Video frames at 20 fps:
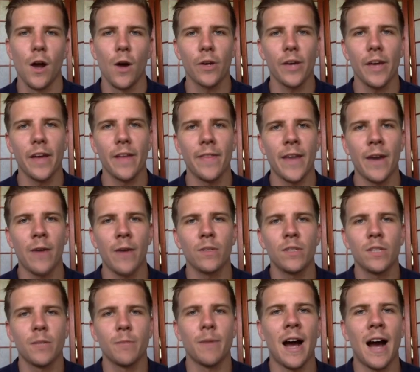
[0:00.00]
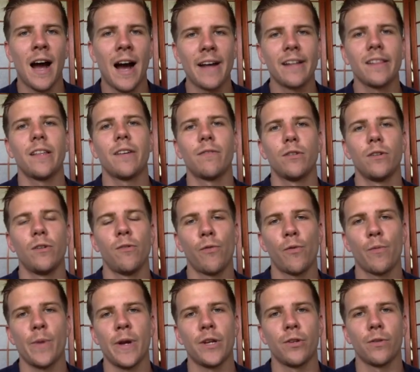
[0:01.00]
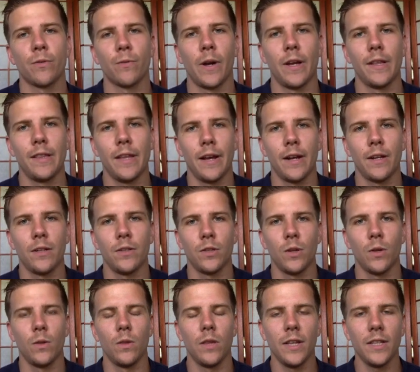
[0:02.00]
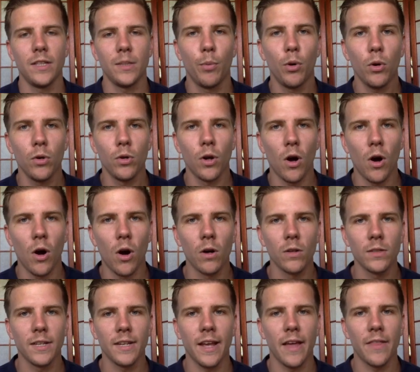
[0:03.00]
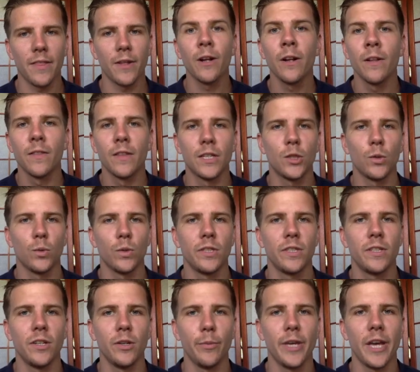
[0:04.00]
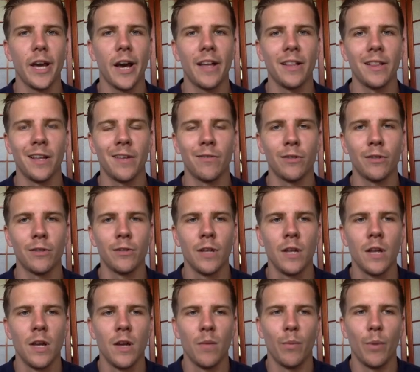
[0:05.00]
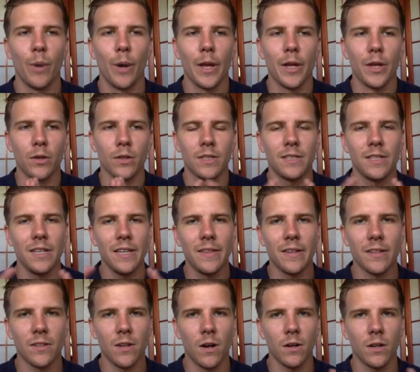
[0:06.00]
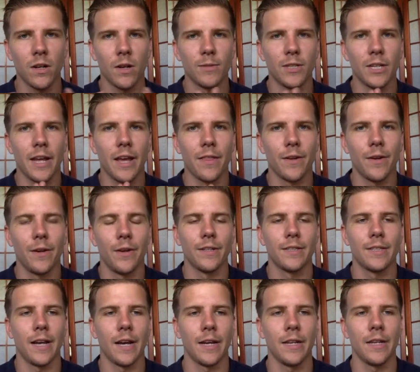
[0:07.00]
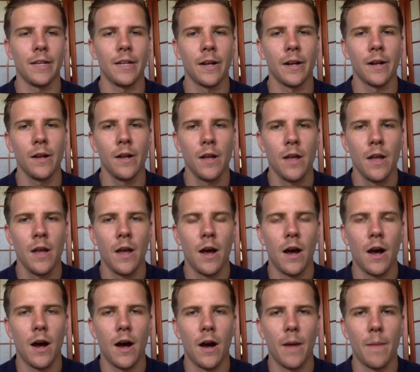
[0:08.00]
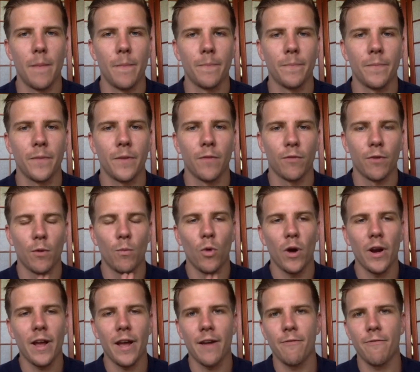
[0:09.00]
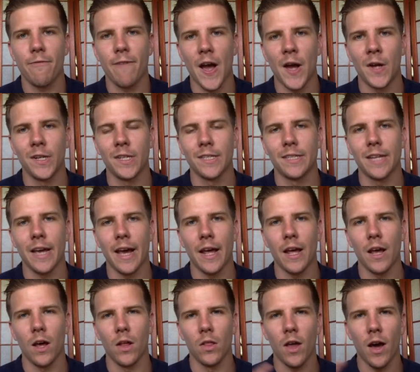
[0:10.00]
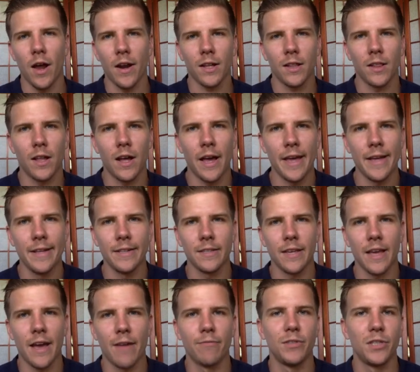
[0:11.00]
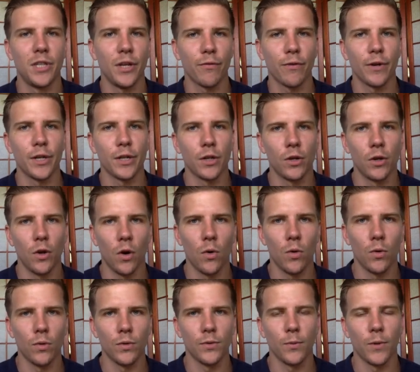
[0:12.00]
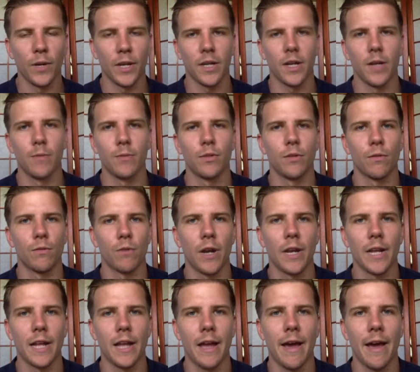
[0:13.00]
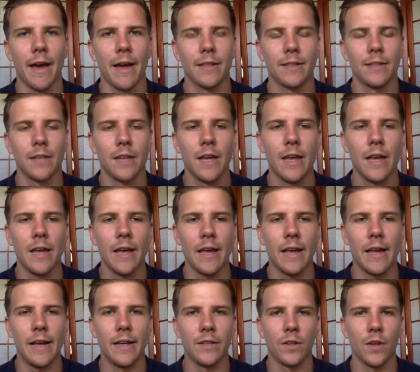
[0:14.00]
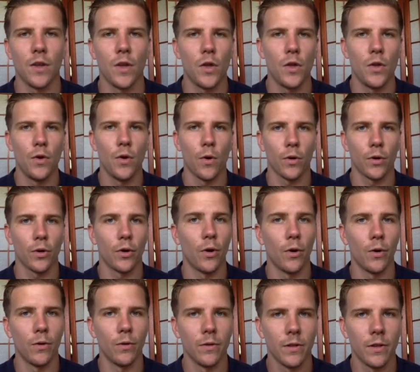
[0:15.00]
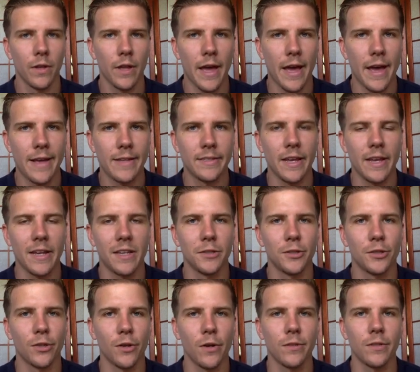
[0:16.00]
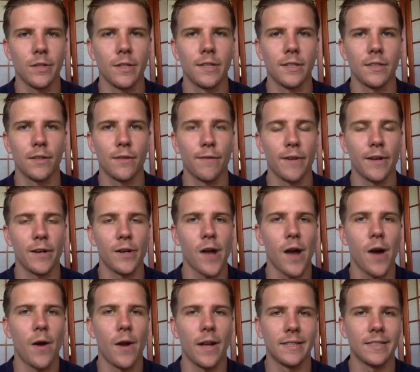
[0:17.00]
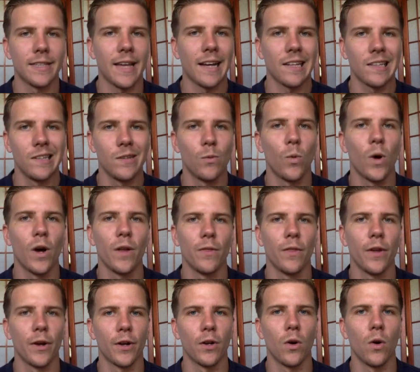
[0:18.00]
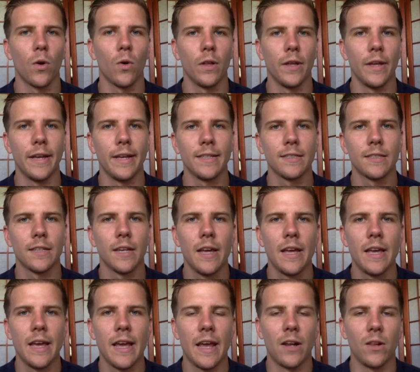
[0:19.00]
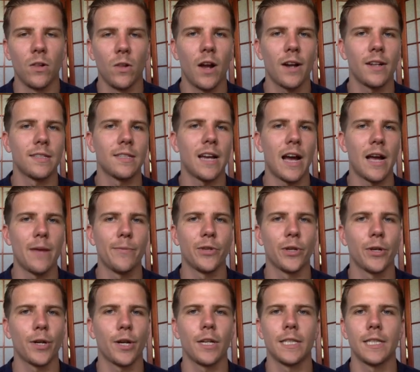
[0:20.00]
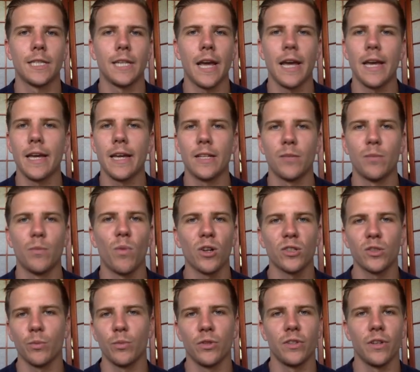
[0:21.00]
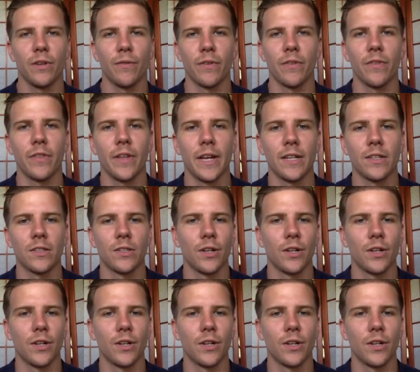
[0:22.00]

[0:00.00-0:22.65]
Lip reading: Okay, that was some high-level information right there. So let's pull it all together. This will still be high level, but you'll see this all come together in a second here. From what I've found is that a lot of clients have different goals when it comes to running ads. And your goal as a consultant is to figure out exactly what their goal is. And a lot of times they're going to say it's multiple different things.